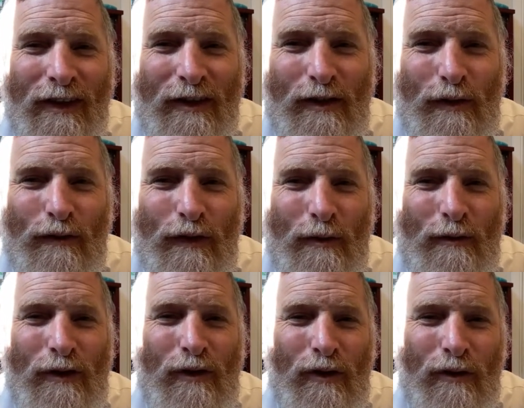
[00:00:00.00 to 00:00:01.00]
There's a
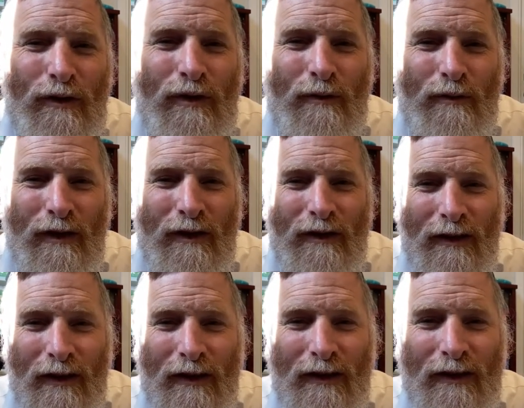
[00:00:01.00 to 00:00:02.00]
famous joke, but
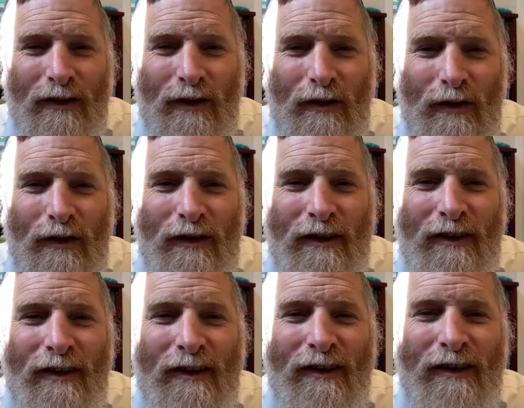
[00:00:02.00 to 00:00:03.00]
it's a
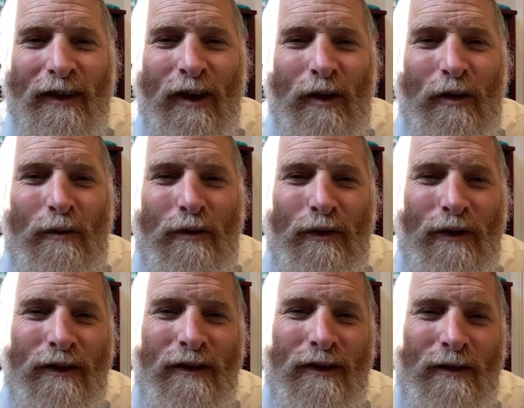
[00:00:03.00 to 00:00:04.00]
good
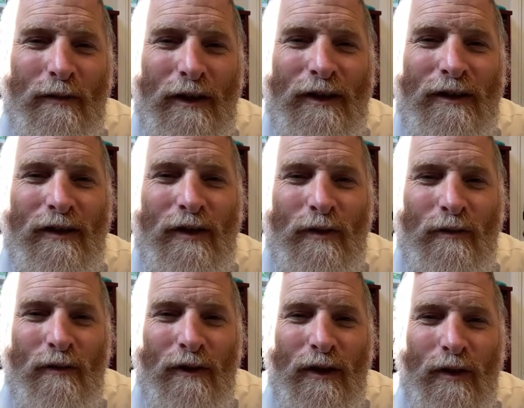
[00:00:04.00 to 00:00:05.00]
point and a message
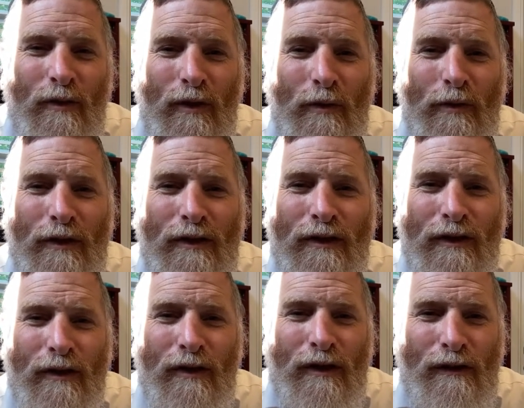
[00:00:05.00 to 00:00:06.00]
where a person
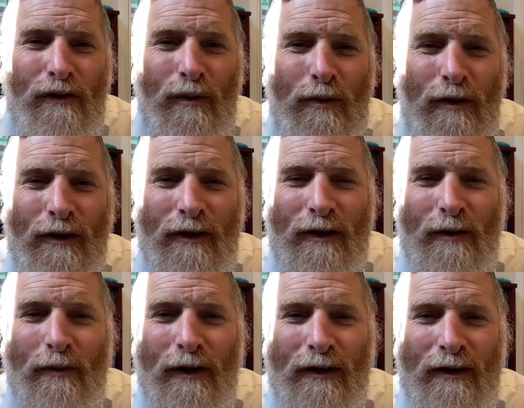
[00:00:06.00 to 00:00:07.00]
is looking for a parking
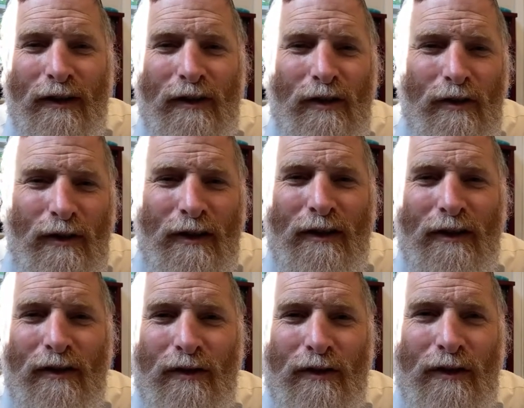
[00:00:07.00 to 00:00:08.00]
spot and he's looking
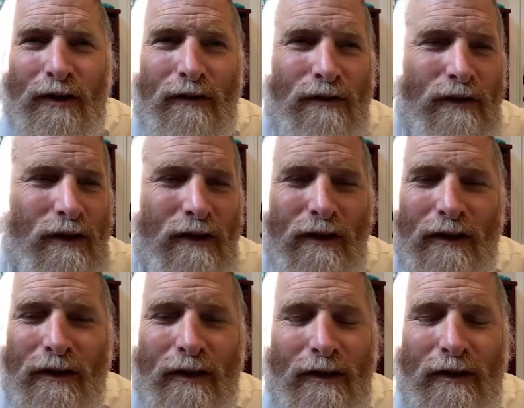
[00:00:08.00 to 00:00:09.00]
and finally he
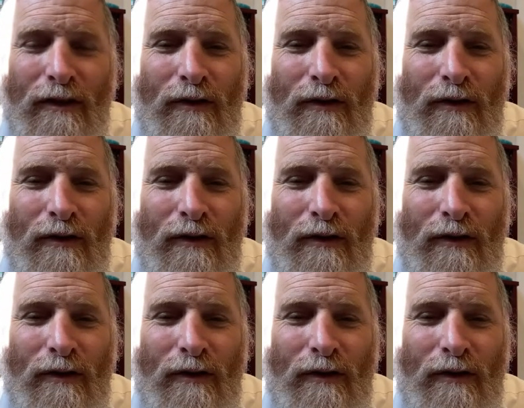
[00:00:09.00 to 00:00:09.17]
says,